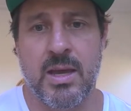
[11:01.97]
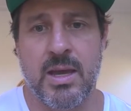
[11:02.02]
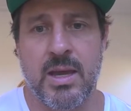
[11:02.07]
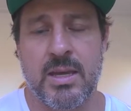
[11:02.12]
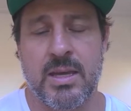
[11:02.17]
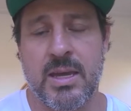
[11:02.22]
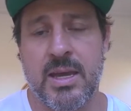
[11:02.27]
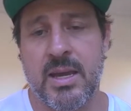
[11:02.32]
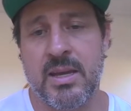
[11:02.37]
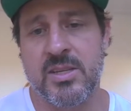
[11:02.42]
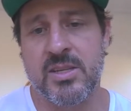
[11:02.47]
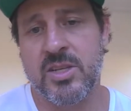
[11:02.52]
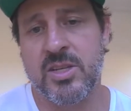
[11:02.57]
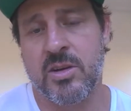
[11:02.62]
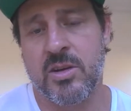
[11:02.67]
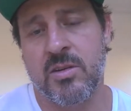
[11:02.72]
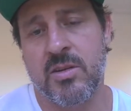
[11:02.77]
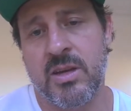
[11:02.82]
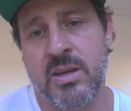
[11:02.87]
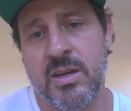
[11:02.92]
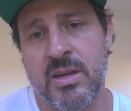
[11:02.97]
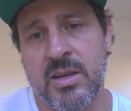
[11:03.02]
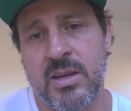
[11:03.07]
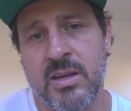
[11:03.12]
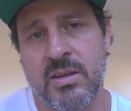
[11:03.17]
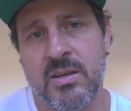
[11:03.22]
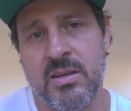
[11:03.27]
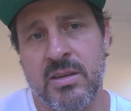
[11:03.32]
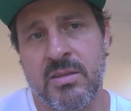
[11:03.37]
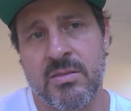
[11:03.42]
Yeah, so
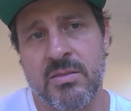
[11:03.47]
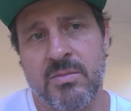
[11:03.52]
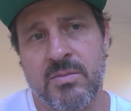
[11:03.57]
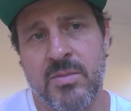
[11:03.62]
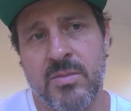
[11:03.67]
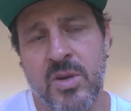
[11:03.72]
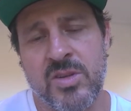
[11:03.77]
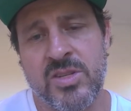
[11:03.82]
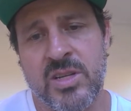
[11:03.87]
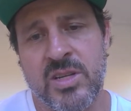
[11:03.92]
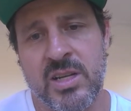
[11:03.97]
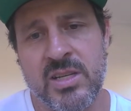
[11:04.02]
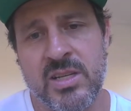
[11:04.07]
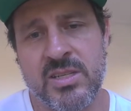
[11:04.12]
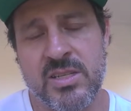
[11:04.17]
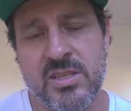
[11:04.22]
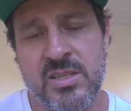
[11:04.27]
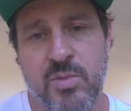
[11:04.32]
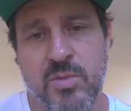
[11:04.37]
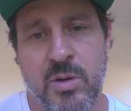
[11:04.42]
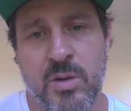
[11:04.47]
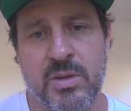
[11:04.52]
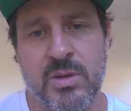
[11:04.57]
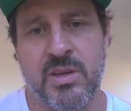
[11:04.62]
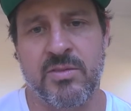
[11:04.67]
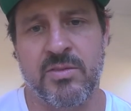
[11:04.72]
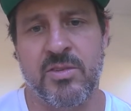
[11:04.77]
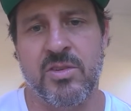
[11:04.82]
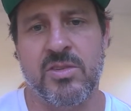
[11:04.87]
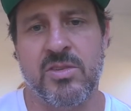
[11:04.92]
most of your listeners probably
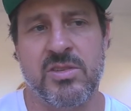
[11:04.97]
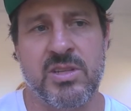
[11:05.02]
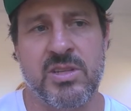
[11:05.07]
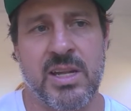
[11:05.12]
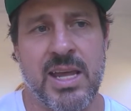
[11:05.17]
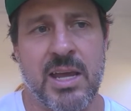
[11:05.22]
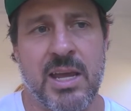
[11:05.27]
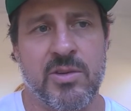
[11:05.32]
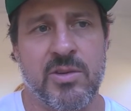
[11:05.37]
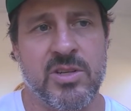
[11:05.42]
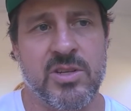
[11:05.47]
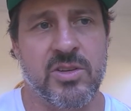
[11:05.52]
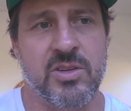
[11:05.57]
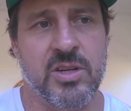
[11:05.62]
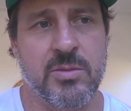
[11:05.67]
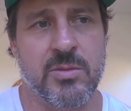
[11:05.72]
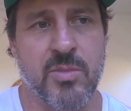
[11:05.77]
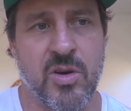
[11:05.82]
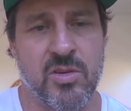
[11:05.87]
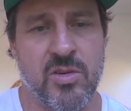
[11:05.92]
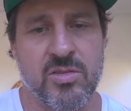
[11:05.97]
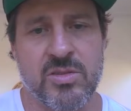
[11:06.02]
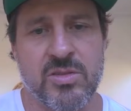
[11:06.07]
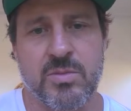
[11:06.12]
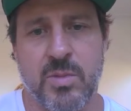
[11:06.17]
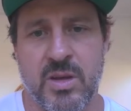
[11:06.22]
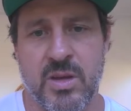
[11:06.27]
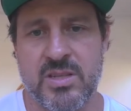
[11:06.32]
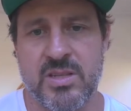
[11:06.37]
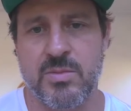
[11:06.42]
have used language learning models
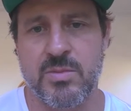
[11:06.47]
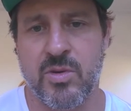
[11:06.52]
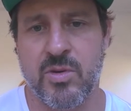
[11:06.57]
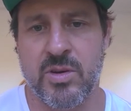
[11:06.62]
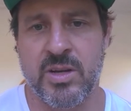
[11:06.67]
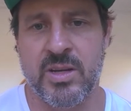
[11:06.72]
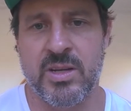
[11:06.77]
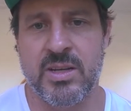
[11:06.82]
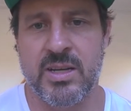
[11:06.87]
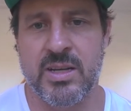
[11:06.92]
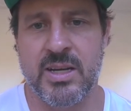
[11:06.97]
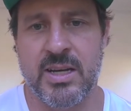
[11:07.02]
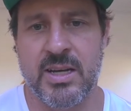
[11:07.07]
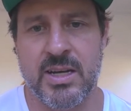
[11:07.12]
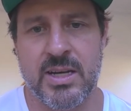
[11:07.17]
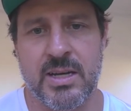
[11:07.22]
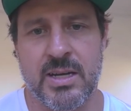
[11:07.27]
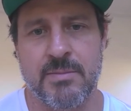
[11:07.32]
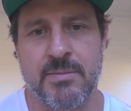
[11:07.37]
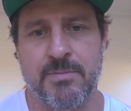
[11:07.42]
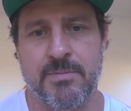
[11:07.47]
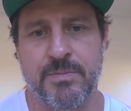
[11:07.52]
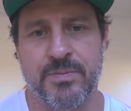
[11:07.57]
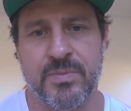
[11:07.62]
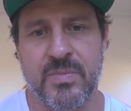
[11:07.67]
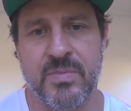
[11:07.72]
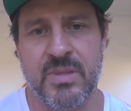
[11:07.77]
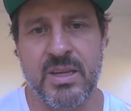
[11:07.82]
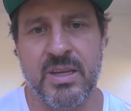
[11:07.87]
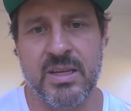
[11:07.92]
by this point,
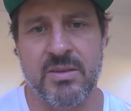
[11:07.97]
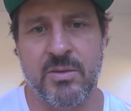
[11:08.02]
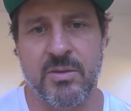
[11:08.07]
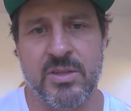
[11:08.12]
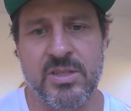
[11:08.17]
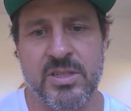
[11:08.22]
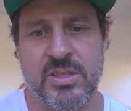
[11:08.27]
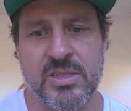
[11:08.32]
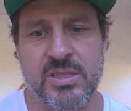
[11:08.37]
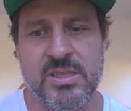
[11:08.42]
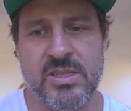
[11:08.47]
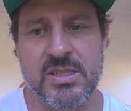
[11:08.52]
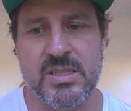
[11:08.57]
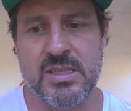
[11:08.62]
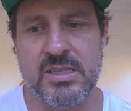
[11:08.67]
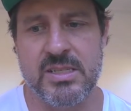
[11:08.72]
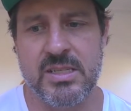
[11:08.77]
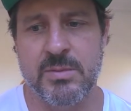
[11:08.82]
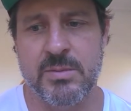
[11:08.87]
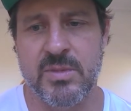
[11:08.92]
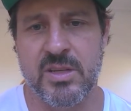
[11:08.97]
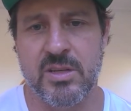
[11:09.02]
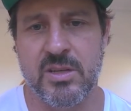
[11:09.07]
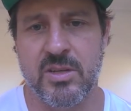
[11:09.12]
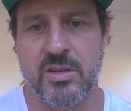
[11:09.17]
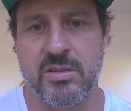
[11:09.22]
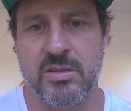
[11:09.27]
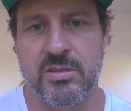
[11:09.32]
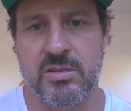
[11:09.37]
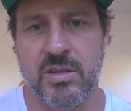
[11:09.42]
which is similar to
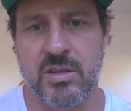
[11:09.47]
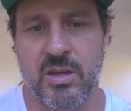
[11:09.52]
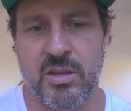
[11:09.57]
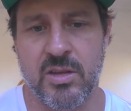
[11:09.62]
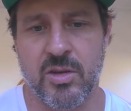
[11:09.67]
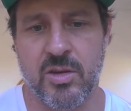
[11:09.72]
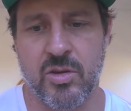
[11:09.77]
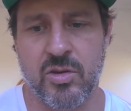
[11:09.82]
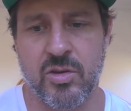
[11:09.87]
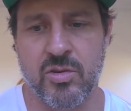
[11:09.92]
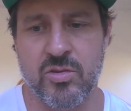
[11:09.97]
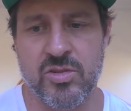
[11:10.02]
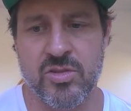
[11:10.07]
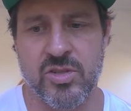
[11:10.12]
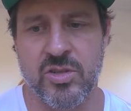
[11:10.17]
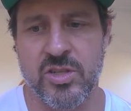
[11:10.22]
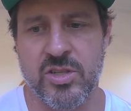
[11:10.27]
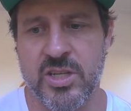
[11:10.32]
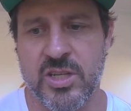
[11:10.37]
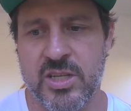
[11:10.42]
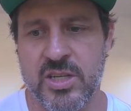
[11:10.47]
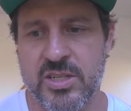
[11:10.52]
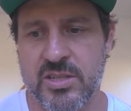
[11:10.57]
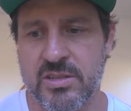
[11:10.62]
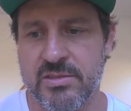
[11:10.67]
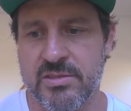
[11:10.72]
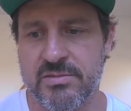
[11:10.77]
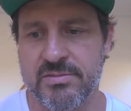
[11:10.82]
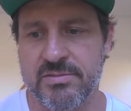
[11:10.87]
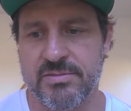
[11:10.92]
like the Google search
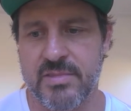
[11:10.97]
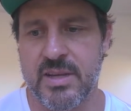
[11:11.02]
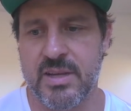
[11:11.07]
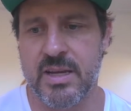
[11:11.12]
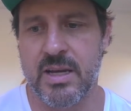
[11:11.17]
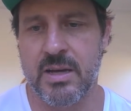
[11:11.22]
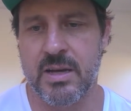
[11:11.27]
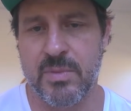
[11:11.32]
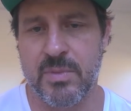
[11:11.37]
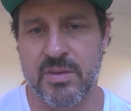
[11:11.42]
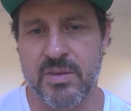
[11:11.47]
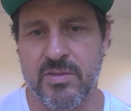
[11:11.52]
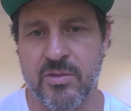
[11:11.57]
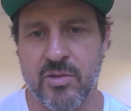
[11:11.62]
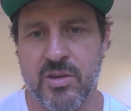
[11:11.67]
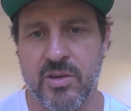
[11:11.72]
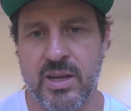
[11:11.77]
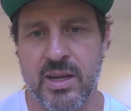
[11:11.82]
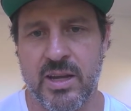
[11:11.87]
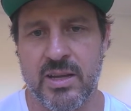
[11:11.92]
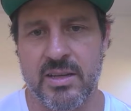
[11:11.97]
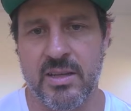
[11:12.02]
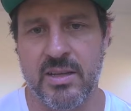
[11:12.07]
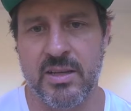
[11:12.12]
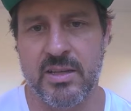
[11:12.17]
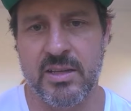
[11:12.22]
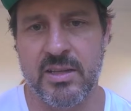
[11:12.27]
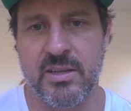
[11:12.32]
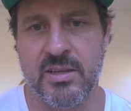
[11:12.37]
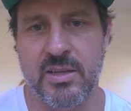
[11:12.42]
engine beforehand.
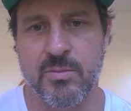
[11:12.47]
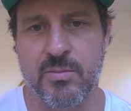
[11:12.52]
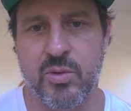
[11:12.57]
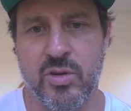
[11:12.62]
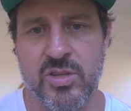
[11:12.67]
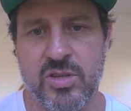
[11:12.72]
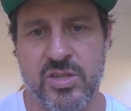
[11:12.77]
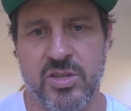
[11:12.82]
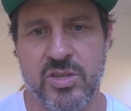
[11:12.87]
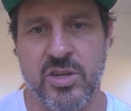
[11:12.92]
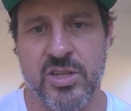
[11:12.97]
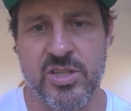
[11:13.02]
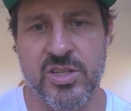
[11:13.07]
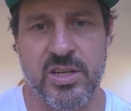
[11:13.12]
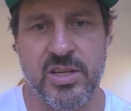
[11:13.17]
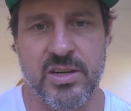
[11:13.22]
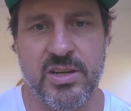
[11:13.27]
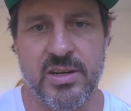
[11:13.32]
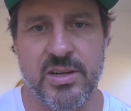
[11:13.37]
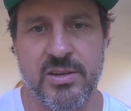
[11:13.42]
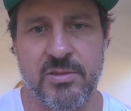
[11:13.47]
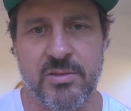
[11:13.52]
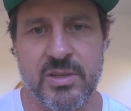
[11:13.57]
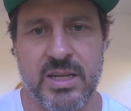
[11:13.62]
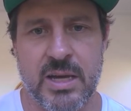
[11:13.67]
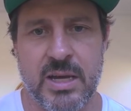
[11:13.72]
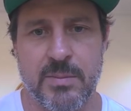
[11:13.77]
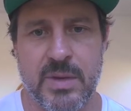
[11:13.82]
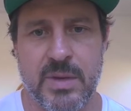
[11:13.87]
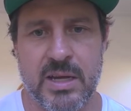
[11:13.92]
Like you'd put a search in and it would
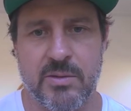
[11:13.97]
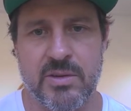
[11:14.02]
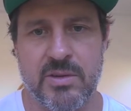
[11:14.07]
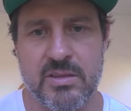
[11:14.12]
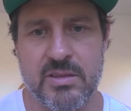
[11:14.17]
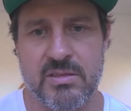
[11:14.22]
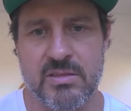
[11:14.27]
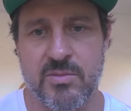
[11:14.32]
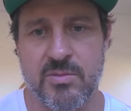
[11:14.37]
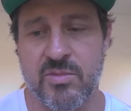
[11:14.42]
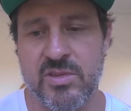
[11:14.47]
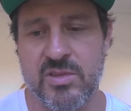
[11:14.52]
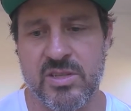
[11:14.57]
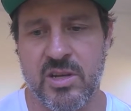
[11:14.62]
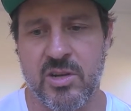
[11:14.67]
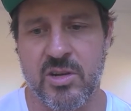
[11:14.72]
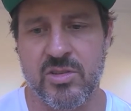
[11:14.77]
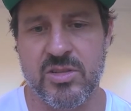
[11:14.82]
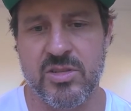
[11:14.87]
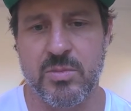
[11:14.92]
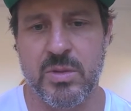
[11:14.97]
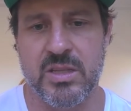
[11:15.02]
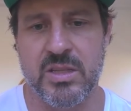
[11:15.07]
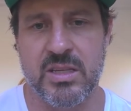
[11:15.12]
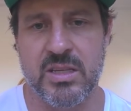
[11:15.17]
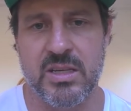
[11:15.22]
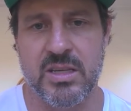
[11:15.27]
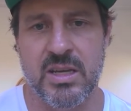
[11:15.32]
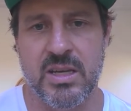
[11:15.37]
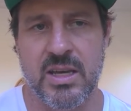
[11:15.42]
come back with some results, but
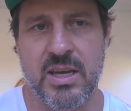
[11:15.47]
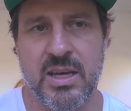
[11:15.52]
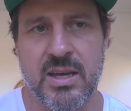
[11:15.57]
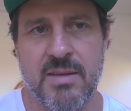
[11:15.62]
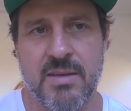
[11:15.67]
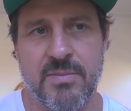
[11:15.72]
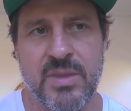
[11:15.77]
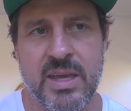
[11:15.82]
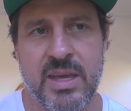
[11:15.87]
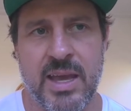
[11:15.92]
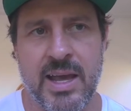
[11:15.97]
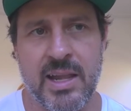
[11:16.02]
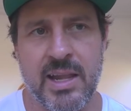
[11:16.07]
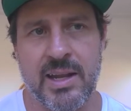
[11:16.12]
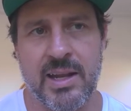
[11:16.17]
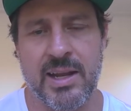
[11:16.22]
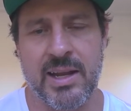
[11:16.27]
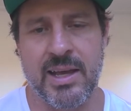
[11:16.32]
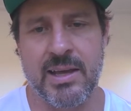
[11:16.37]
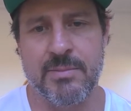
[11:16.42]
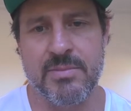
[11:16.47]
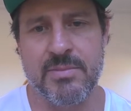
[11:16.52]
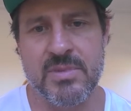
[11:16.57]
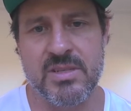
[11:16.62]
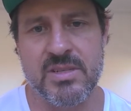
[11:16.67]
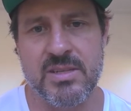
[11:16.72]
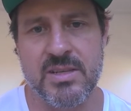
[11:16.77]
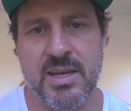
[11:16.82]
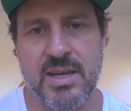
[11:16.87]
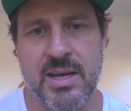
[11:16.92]
the LLMs